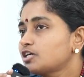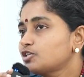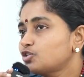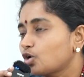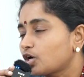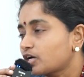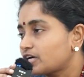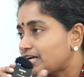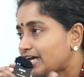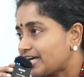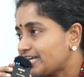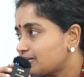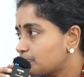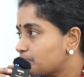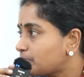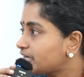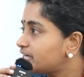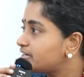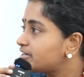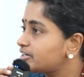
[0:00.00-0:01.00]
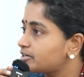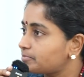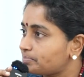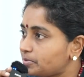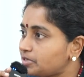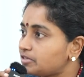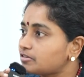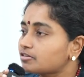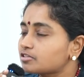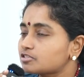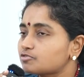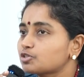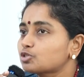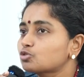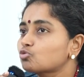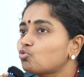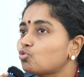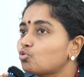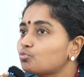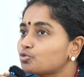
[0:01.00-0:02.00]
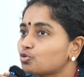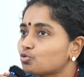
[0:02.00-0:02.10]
your like-minded peers with whom